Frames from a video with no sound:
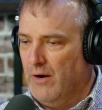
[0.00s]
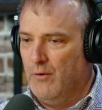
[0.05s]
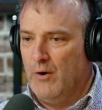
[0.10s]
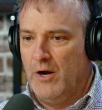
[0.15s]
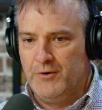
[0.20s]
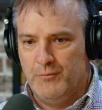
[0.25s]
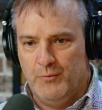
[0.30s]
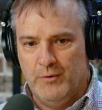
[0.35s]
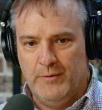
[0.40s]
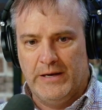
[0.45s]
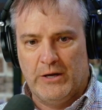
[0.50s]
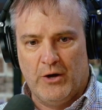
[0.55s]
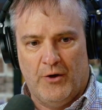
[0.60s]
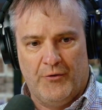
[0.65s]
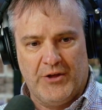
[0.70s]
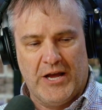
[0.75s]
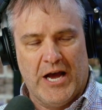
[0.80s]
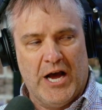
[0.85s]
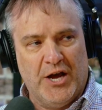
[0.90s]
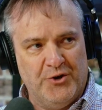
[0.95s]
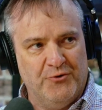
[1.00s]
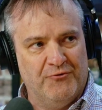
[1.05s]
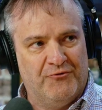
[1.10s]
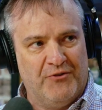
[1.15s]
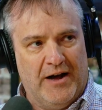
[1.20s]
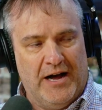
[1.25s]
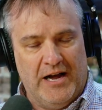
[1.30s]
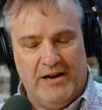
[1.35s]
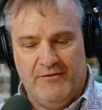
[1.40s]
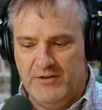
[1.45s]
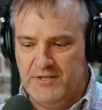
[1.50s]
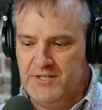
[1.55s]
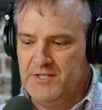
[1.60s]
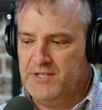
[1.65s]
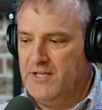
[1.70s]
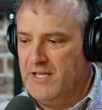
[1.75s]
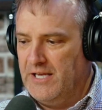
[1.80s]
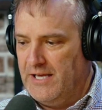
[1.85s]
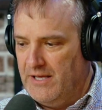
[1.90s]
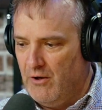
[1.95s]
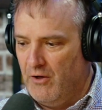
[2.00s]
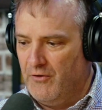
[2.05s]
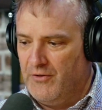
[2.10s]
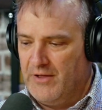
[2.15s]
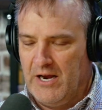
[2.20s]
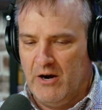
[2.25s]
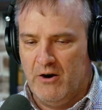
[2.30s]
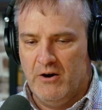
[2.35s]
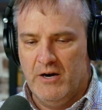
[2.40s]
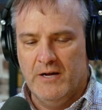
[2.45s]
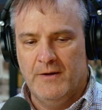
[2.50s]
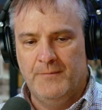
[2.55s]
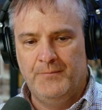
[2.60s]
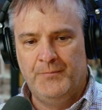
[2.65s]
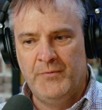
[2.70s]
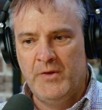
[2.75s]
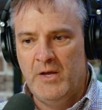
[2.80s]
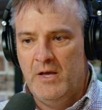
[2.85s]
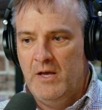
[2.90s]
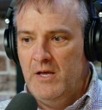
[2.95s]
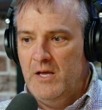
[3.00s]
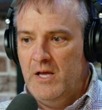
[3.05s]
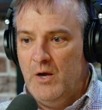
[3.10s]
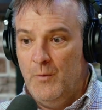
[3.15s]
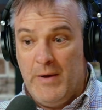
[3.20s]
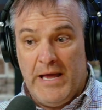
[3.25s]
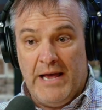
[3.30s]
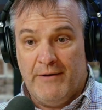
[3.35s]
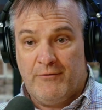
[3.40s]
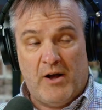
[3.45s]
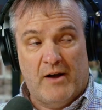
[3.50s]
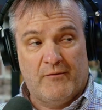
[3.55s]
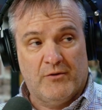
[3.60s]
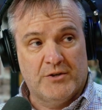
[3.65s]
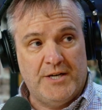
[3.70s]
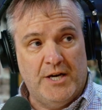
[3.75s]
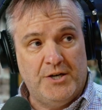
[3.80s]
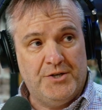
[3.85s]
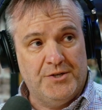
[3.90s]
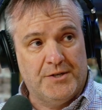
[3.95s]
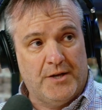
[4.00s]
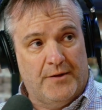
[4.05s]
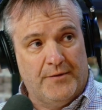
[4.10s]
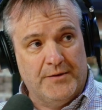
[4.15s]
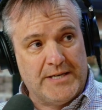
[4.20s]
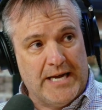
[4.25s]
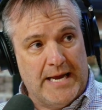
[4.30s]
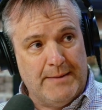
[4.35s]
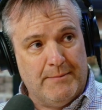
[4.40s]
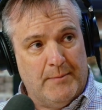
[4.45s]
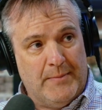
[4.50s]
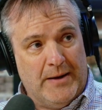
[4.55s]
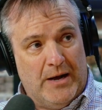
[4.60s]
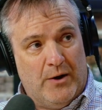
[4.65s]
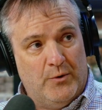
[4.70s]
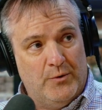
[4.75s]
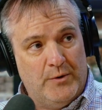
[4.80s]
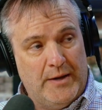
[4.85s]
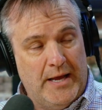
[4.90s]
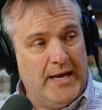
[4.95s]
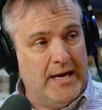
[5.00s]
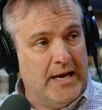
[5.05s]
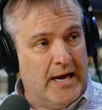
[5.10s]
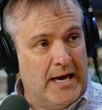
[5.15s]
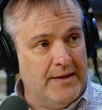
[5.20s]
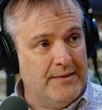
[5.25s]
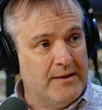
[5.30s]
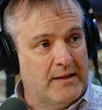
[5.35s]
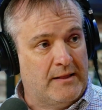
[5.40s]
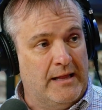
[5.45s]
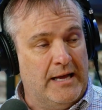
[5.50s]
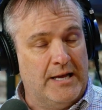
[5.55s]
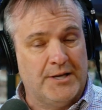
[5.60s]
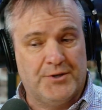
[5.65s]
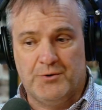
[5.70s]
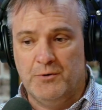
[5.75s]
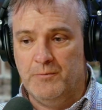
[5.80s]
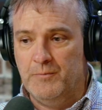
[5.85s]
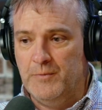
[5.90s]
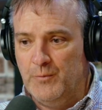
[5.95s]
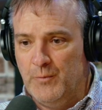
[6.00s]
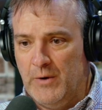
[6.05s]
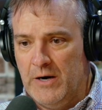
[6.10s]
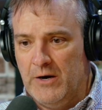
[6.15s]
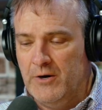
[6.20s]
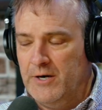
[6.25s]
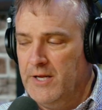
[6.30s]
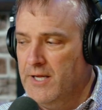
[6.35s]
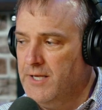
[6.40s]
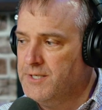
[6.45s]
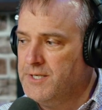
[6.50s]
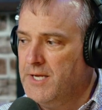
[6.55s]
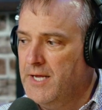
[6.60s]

We call it the IU5. It's all the area. And we have conversations all the time about AI in the classroom and where it is.